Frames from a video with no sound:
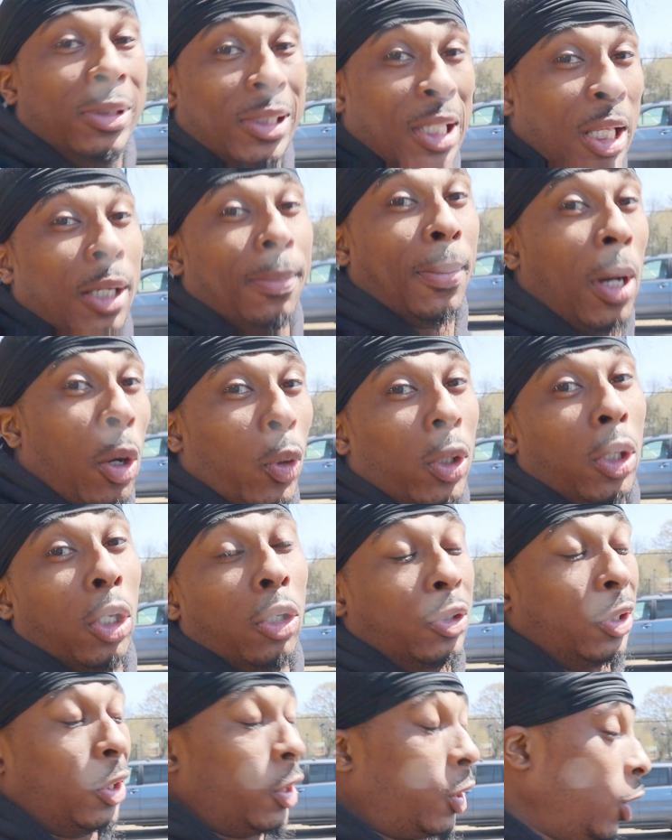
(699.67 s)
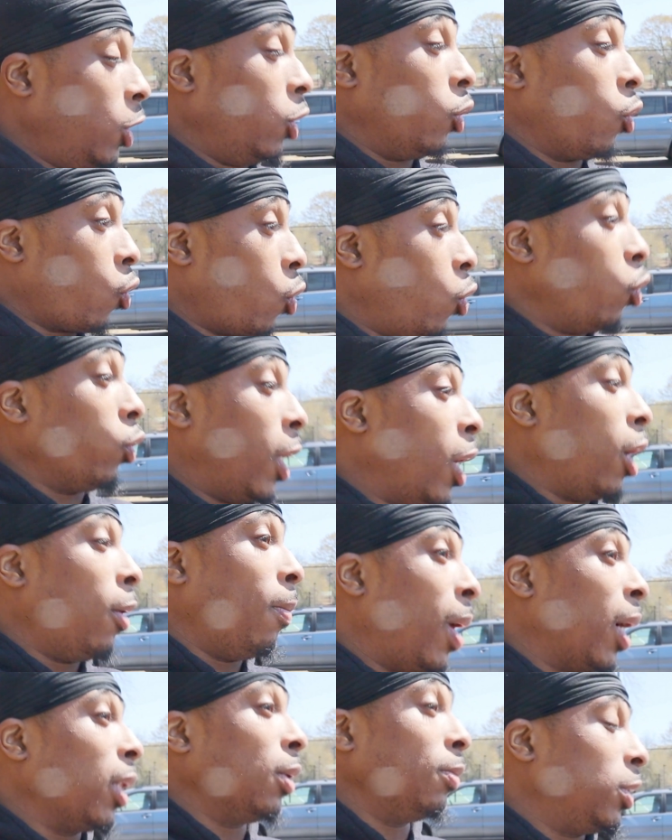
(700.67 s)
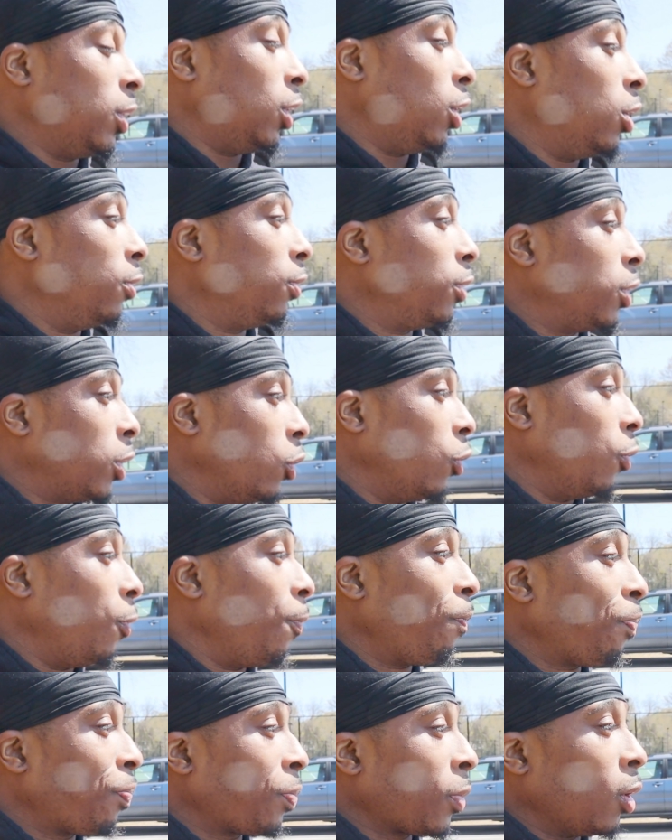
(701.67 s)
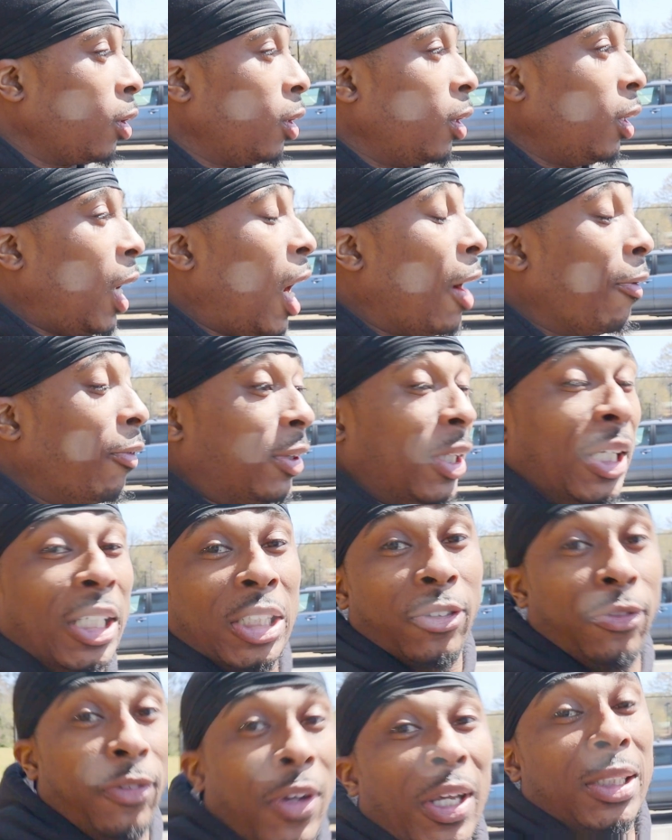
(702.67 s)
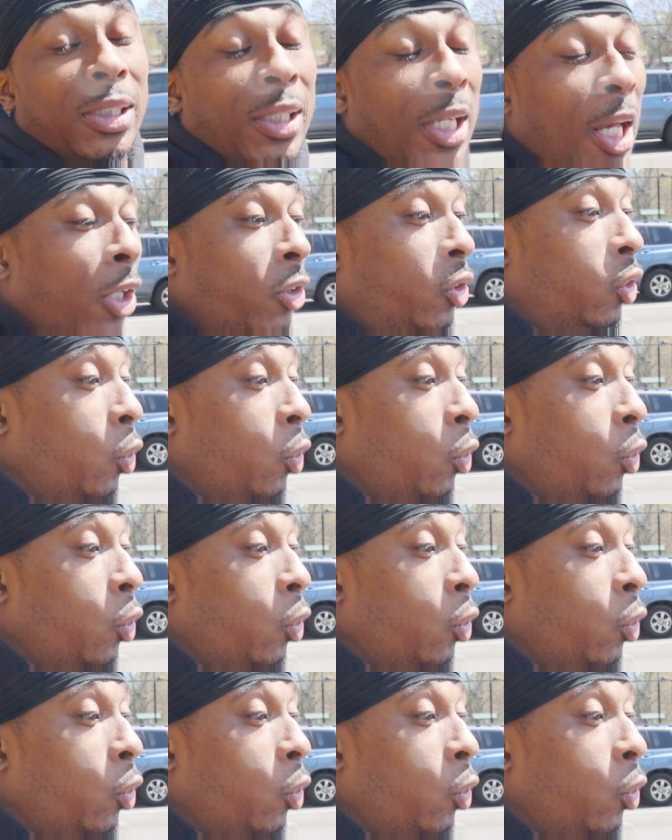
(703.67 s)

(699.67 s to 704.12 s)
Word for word: Fortunately, my windows are still rolled down by themselves, so everything's fixed now.